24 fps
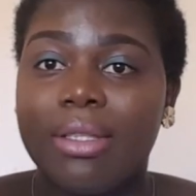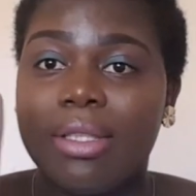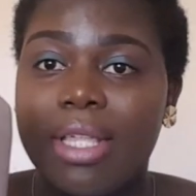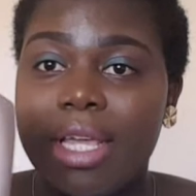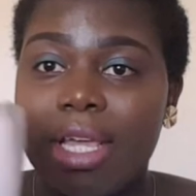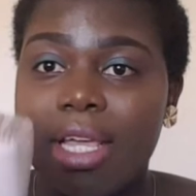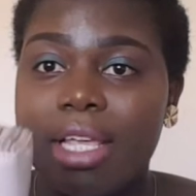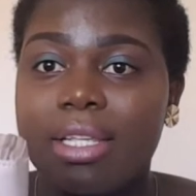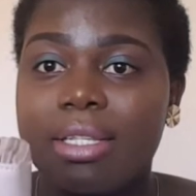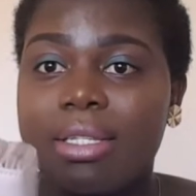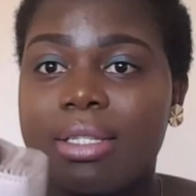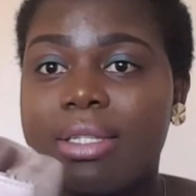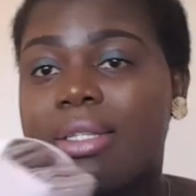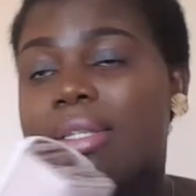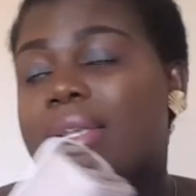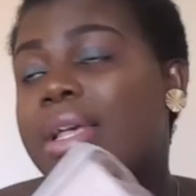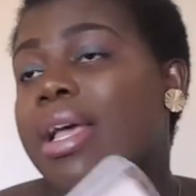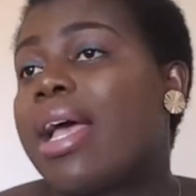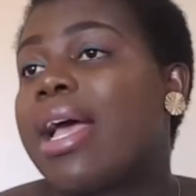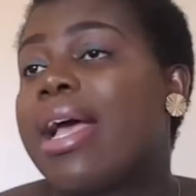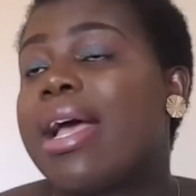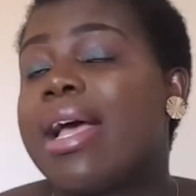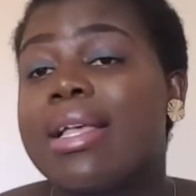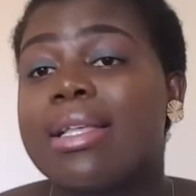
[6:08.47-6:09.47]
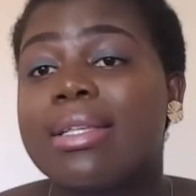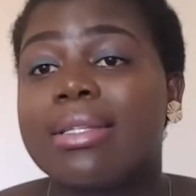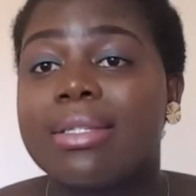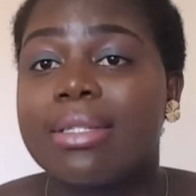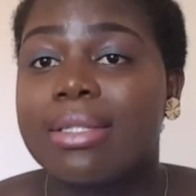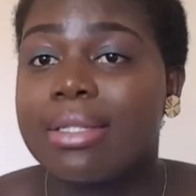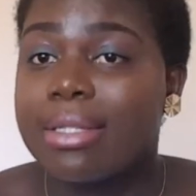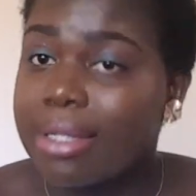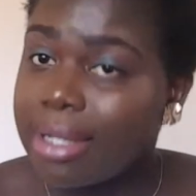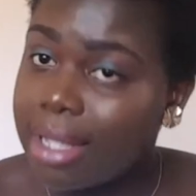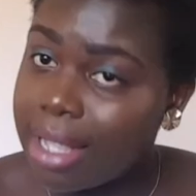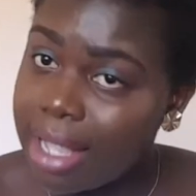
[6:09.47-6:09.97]
this
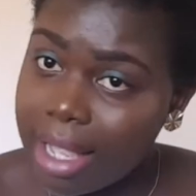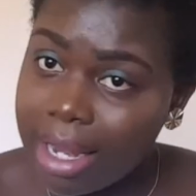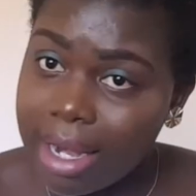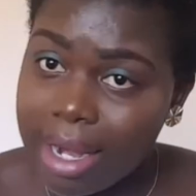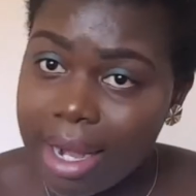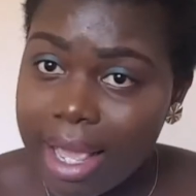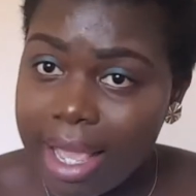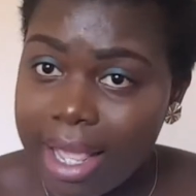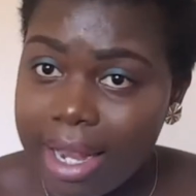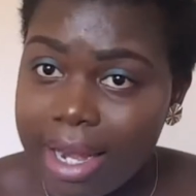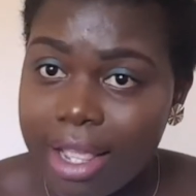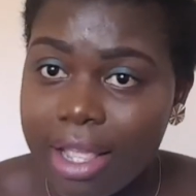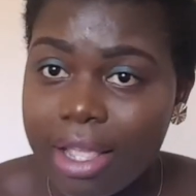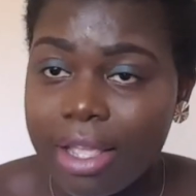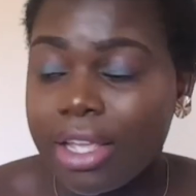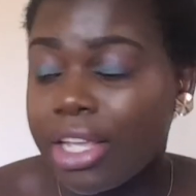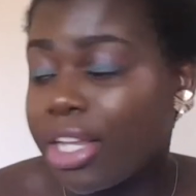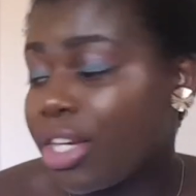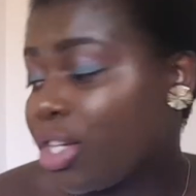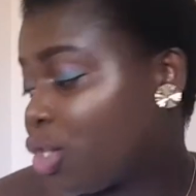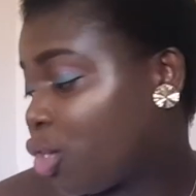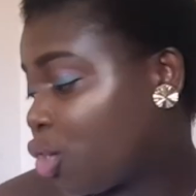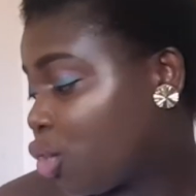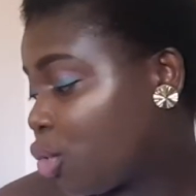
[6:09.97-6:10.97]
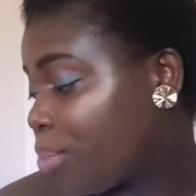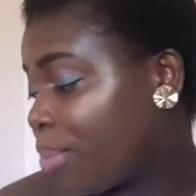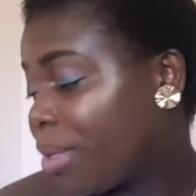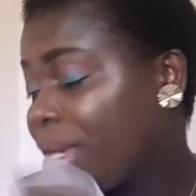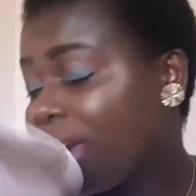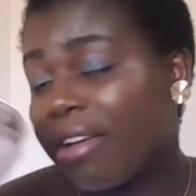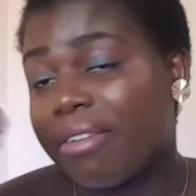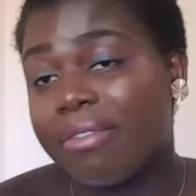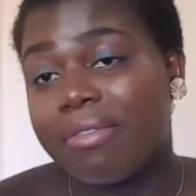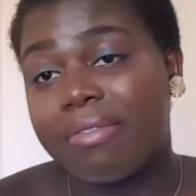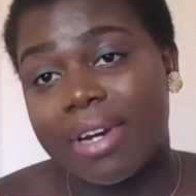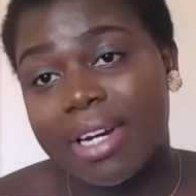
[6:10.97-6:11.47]
as a lady it should be
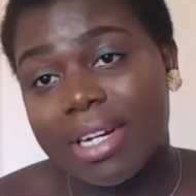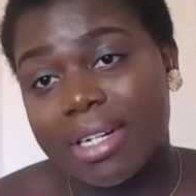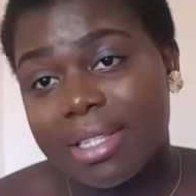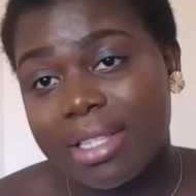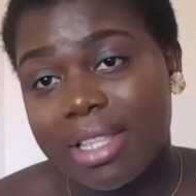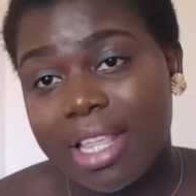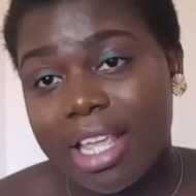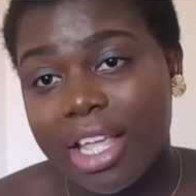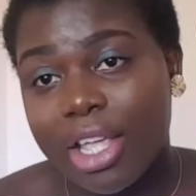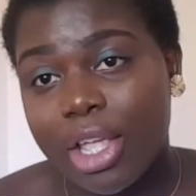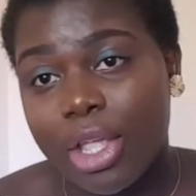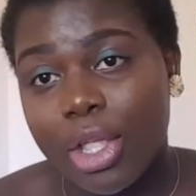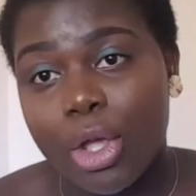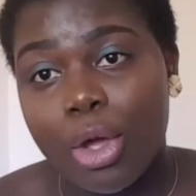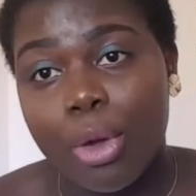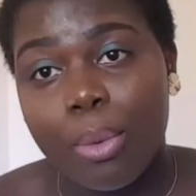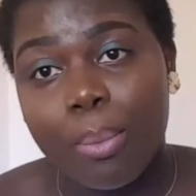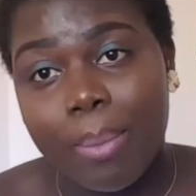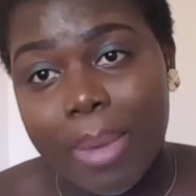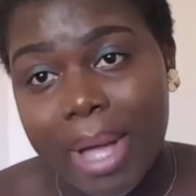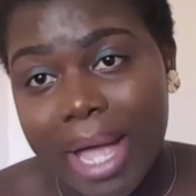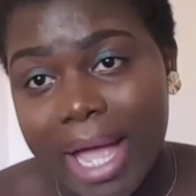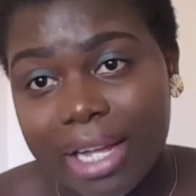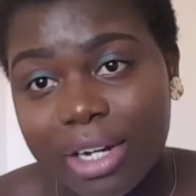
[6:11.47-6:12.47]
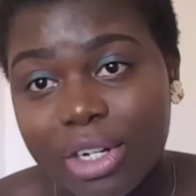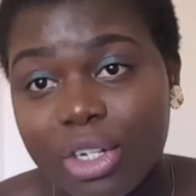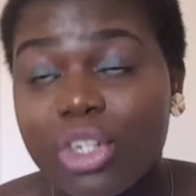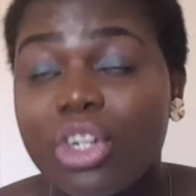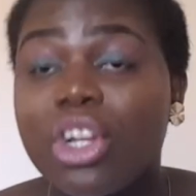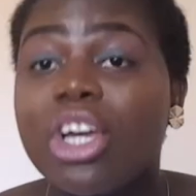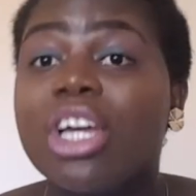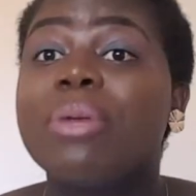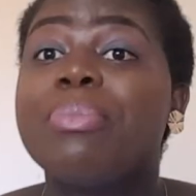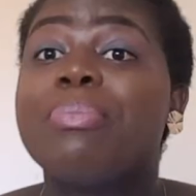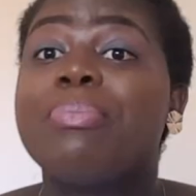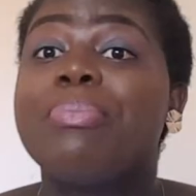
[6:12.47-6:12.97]
the first thing in your bag
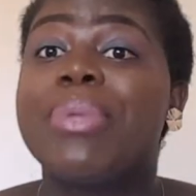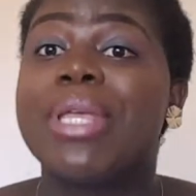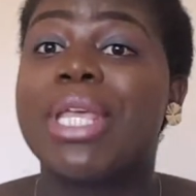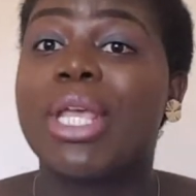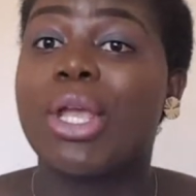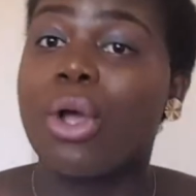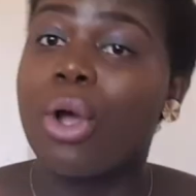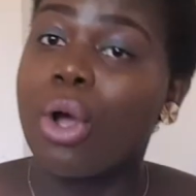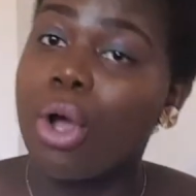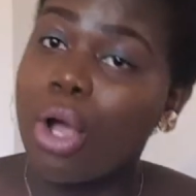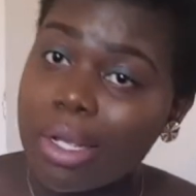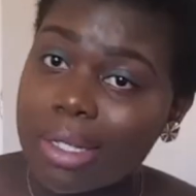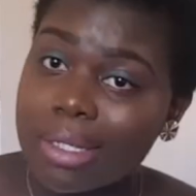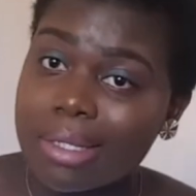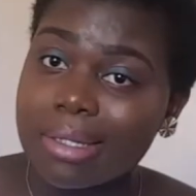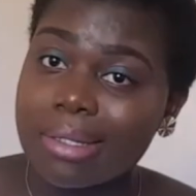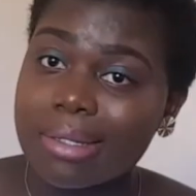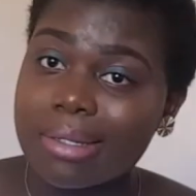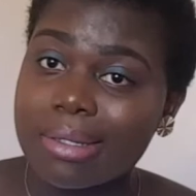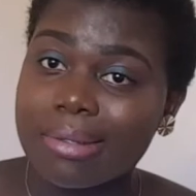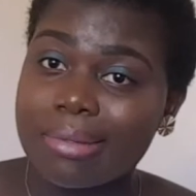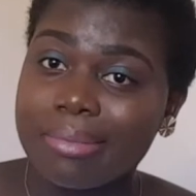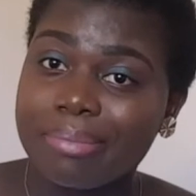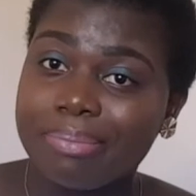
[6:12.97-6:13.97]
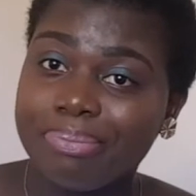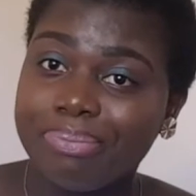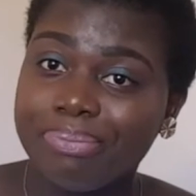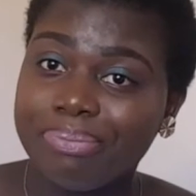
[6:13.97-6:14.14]
not because